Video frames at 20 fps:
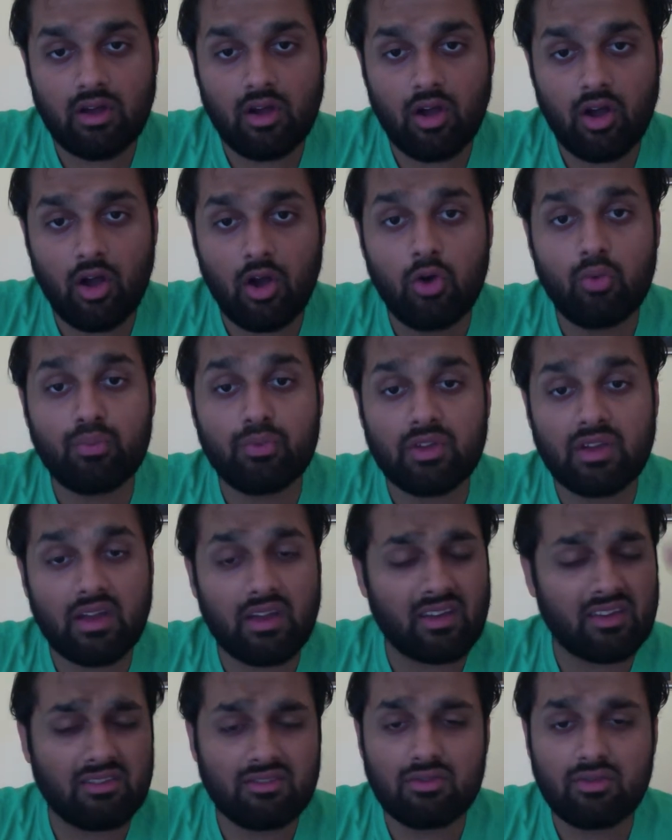hope to get,
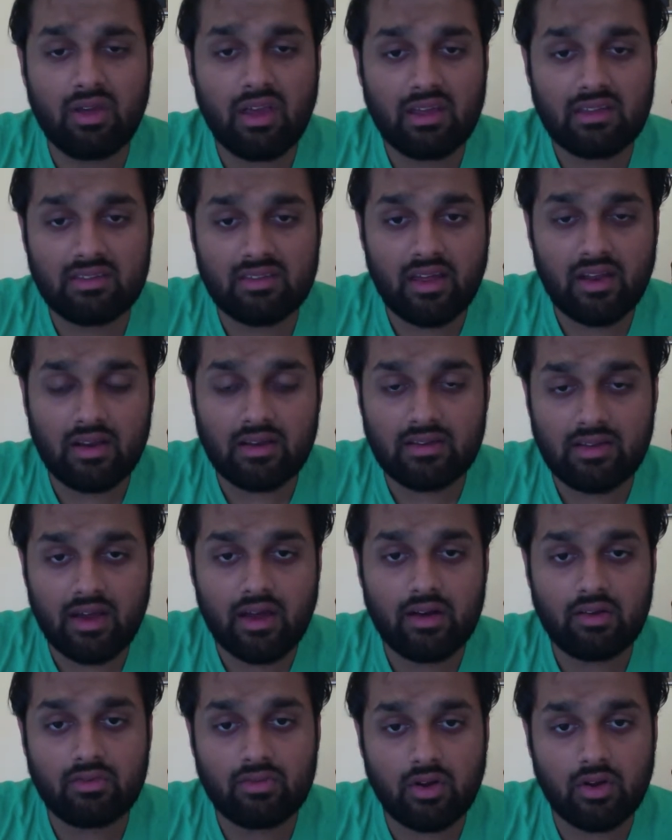because you can't set a
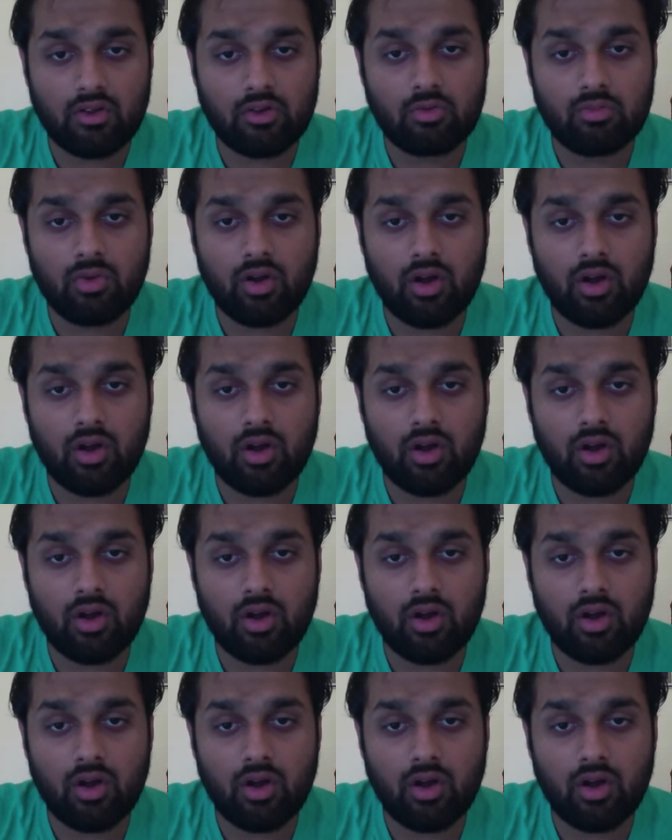tidal volume